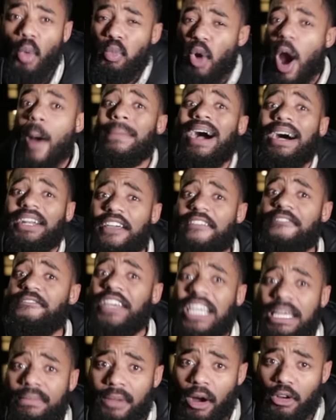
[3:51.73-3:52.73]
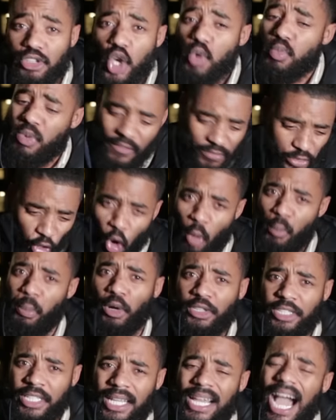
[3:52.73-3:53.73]
What about the females with no
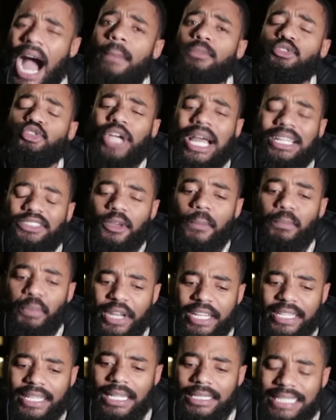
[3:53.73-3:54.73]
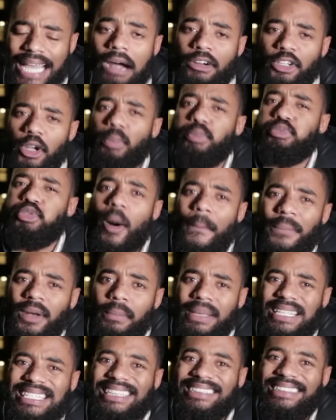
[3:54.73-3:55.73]
body? I'm trying to break it down. The
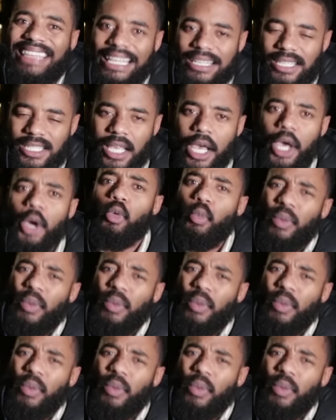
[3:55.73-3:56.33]
problem is this.